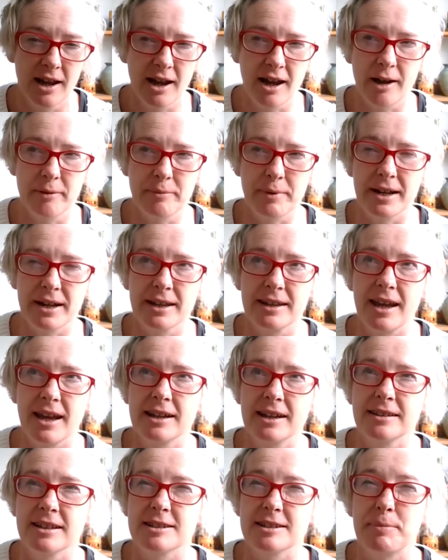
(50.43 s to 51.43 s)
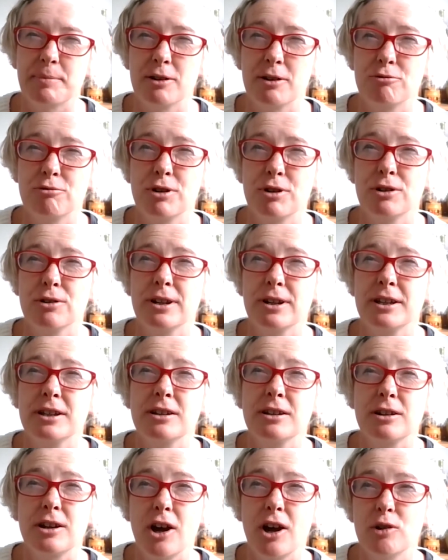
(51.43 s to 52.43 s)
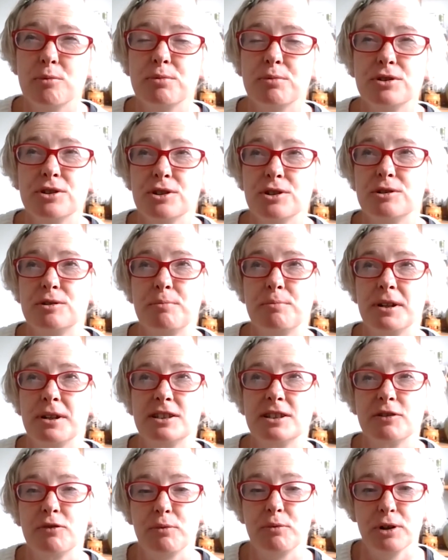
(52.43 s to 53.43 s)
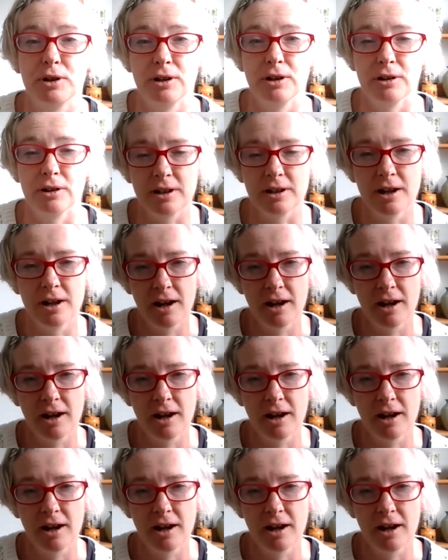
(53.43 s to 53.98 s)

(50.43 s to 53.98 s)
And again, that's been a really co-produced piece of work.